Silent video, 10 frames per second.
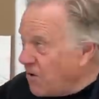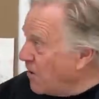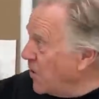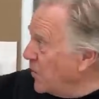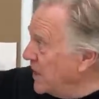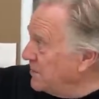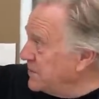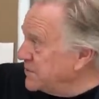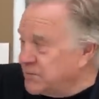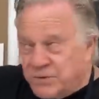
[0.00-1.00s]
all the way up
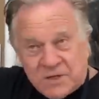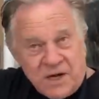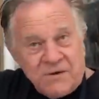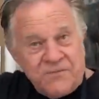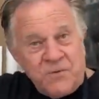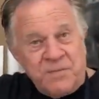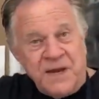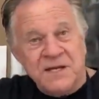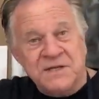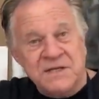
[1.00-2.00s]
into colorful
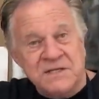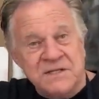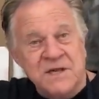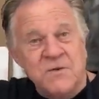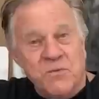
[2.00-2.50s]
paintings